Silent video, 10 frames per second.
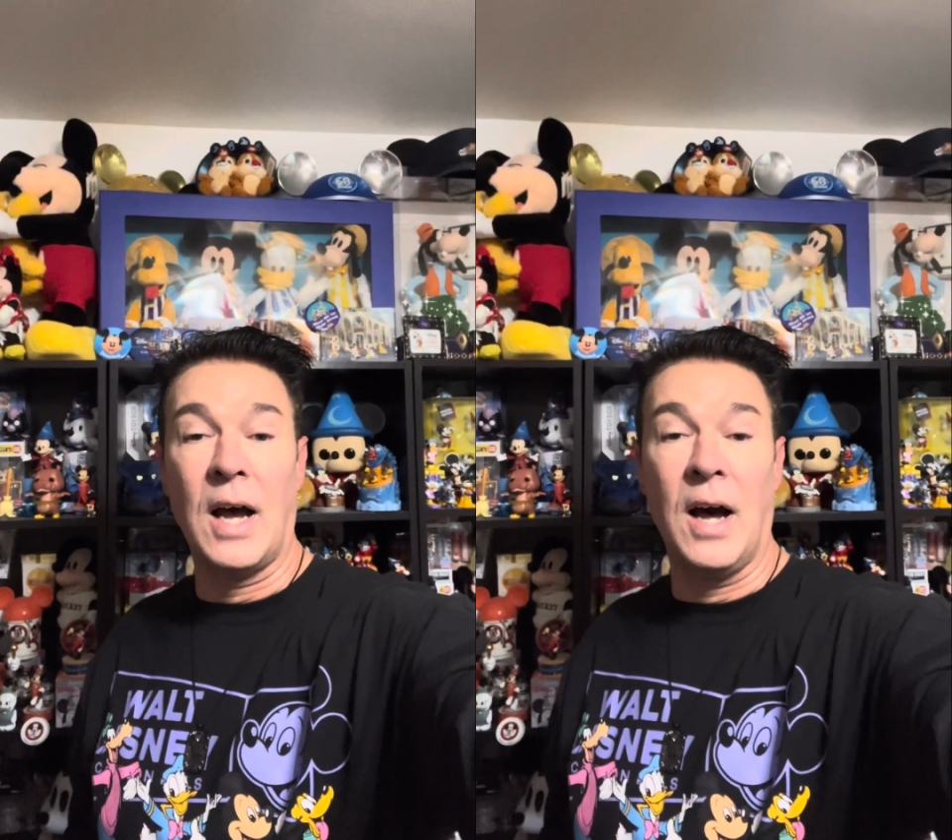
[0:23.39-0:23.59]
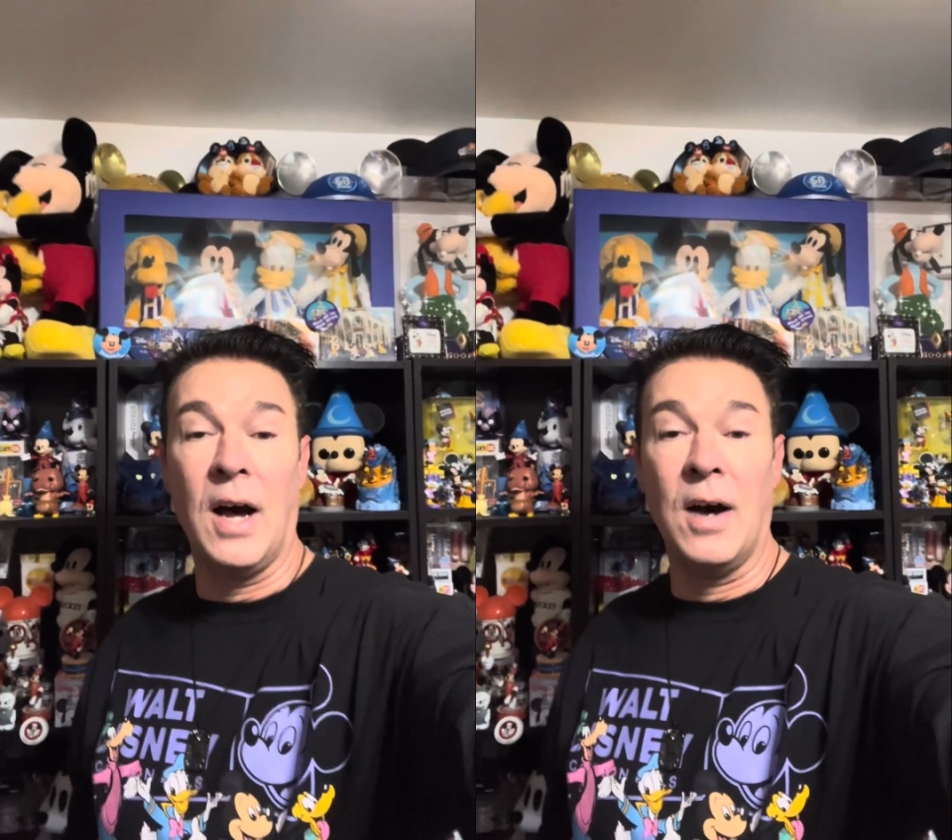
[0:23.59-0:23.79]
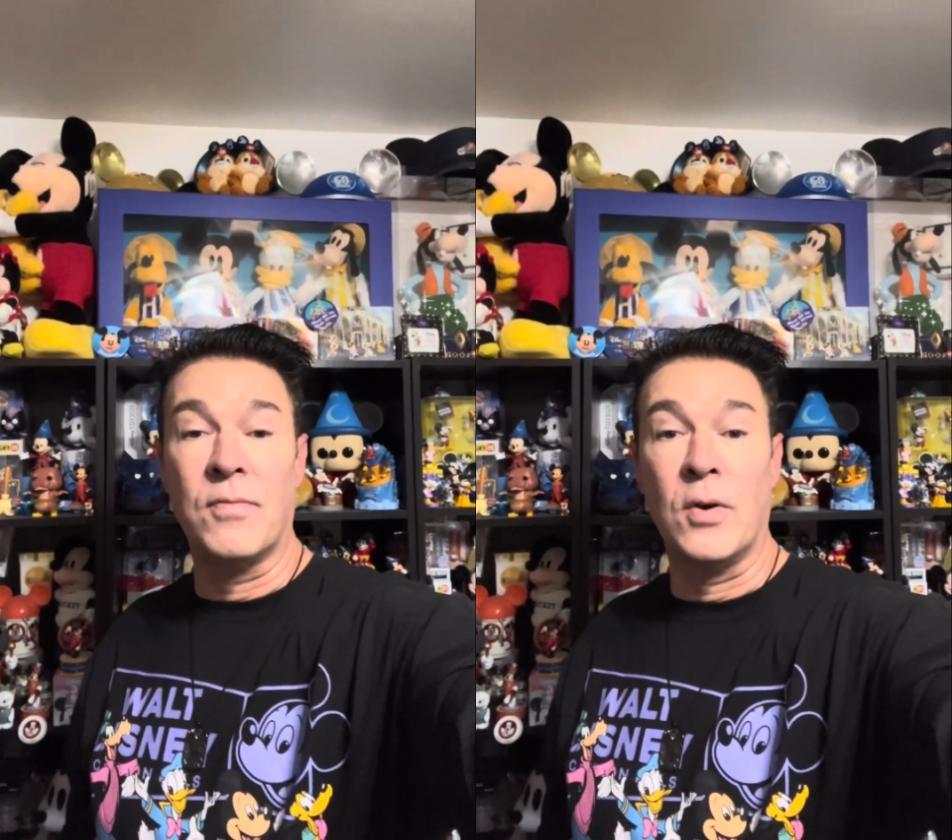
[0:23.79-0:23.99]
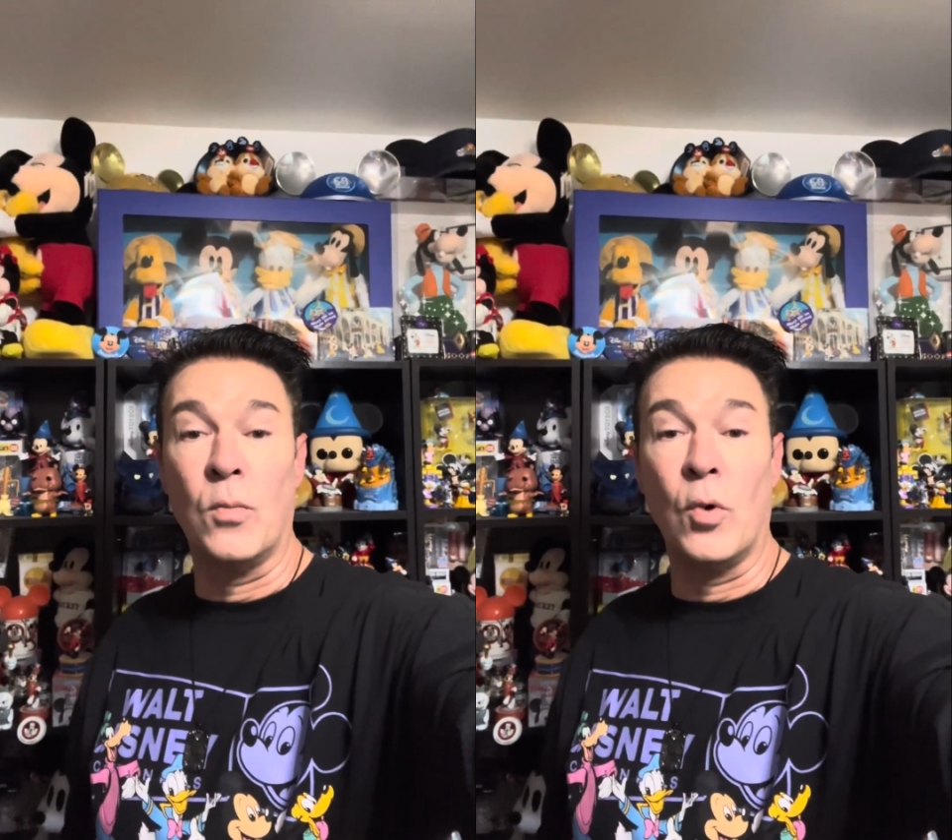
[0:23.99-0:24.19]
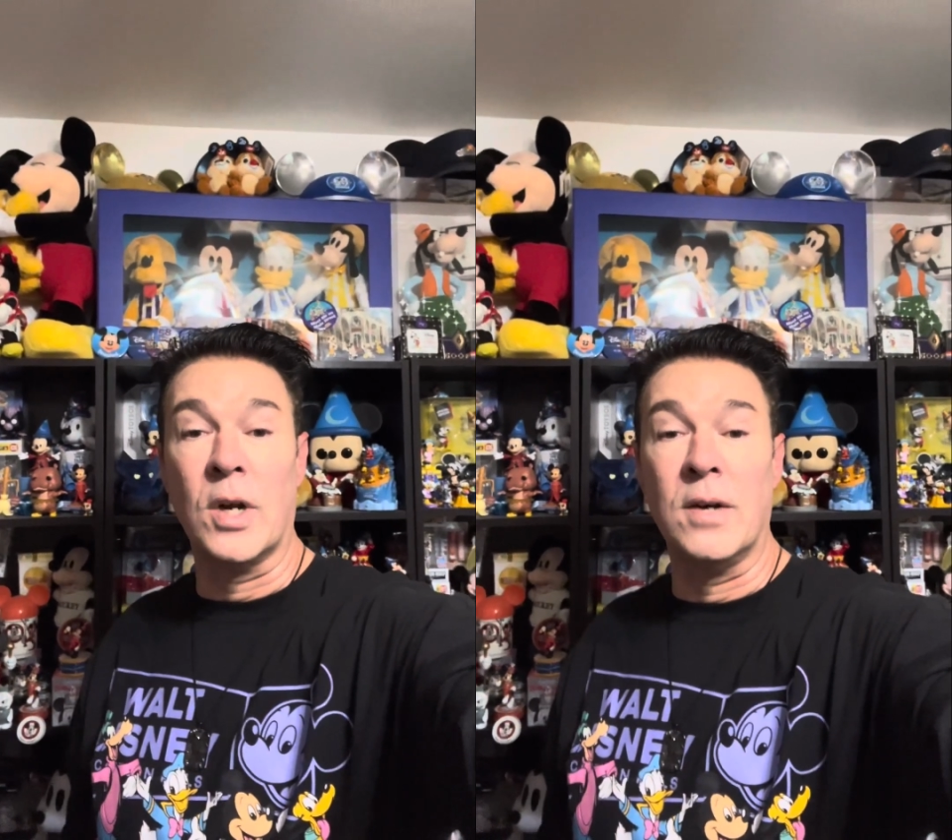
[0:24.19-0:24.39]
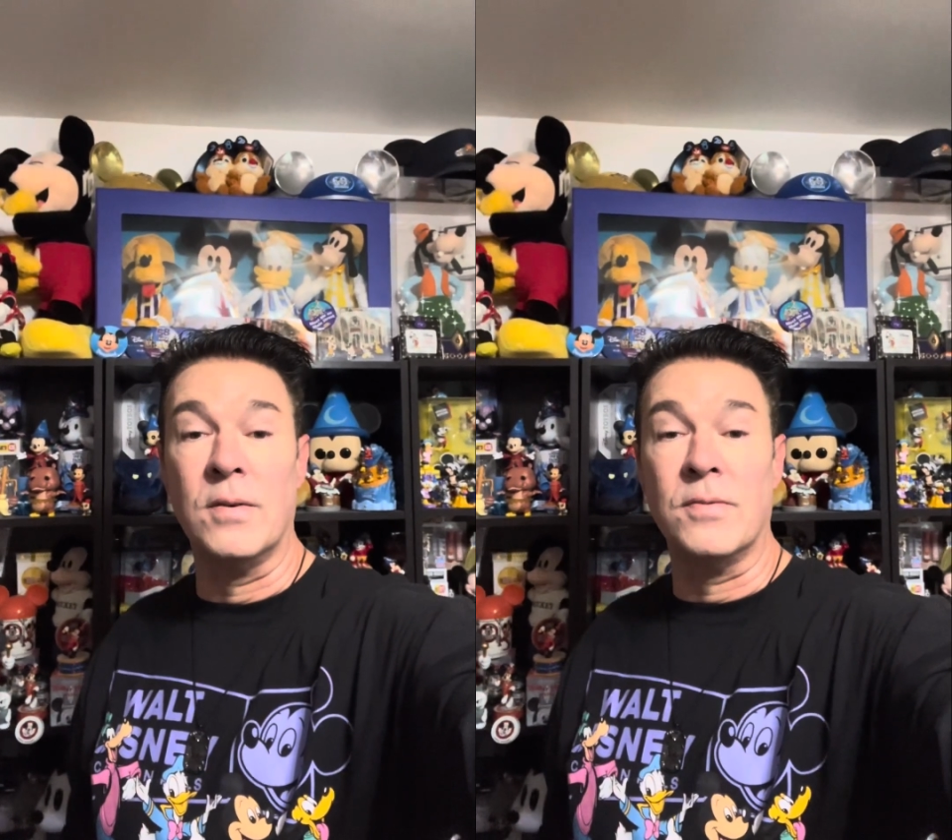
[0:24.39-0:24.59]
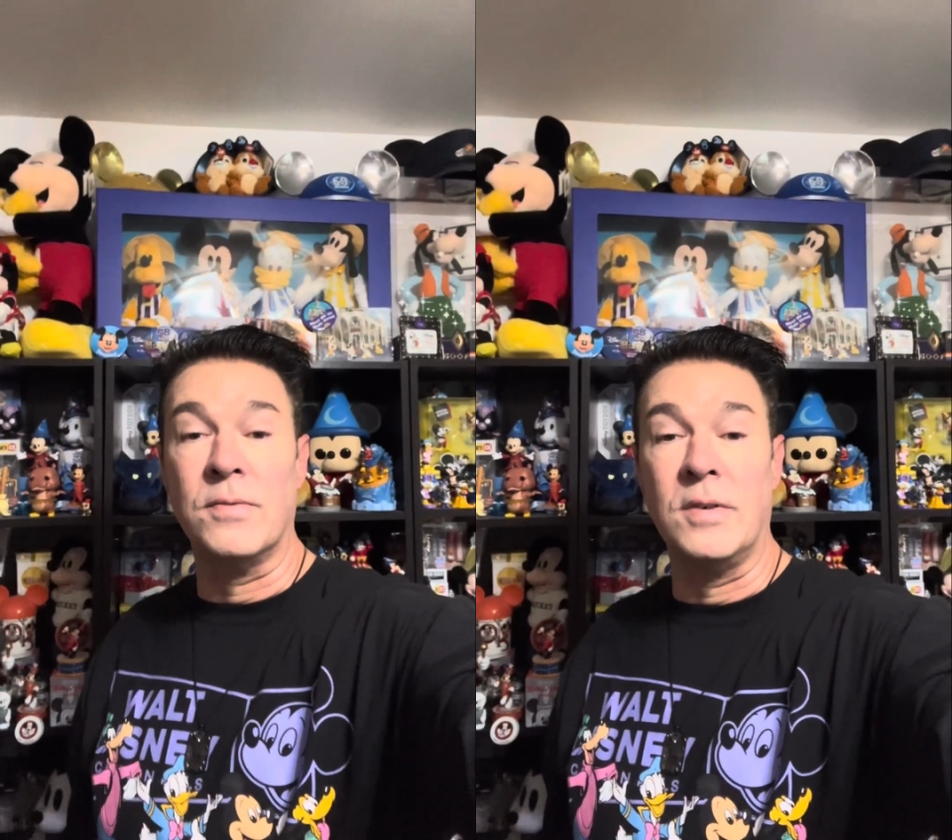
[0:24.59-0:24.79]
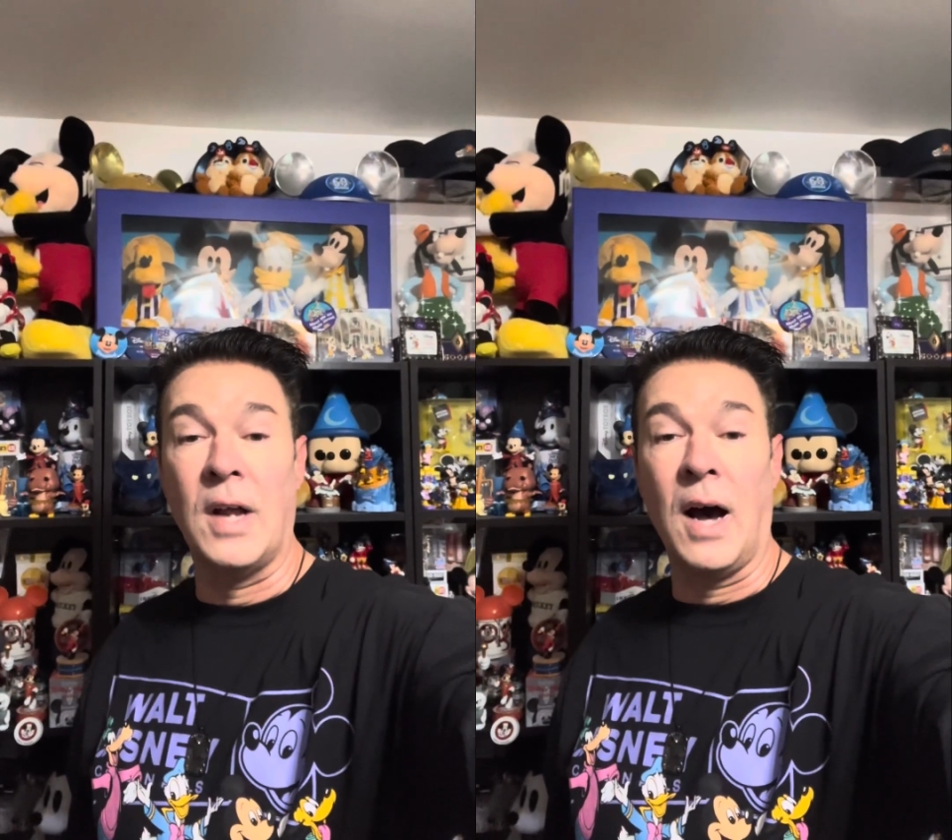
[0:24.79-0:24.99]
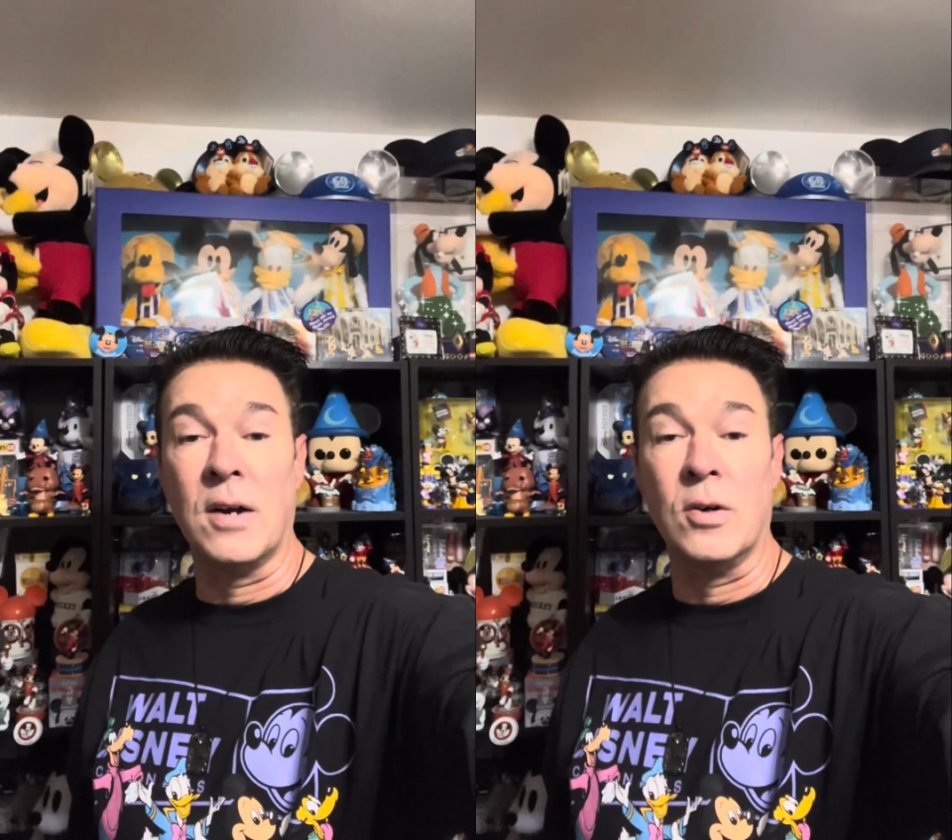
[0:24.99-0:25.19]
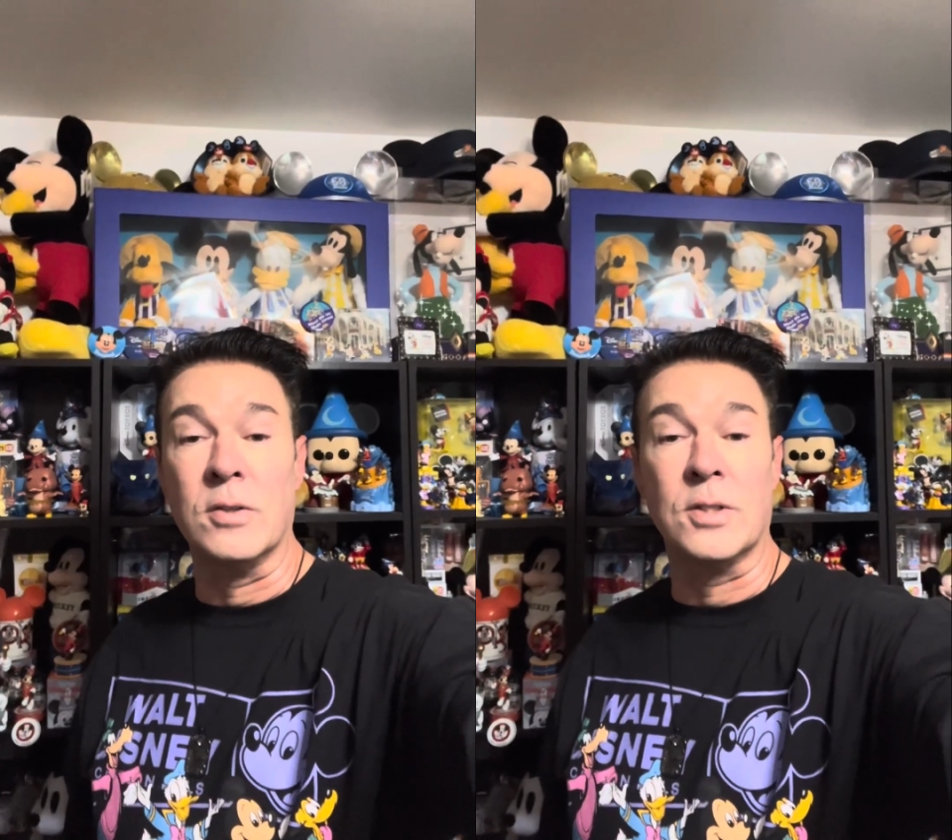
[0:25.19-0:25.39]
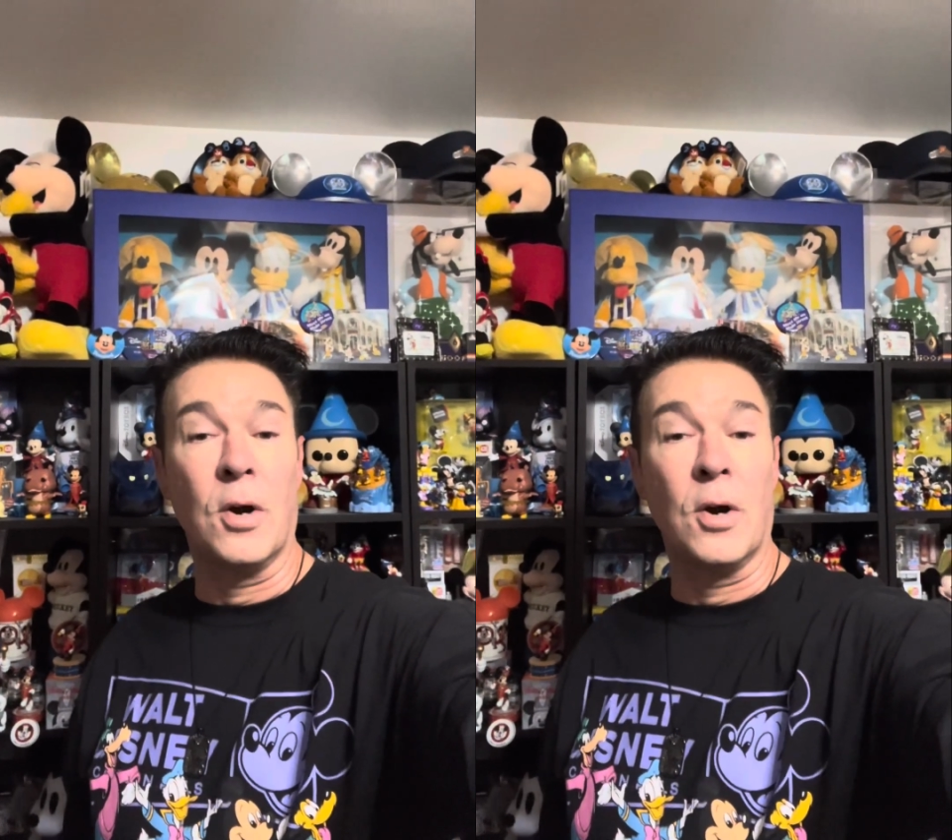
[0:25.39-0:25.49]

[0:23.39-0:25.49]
from one of Donald's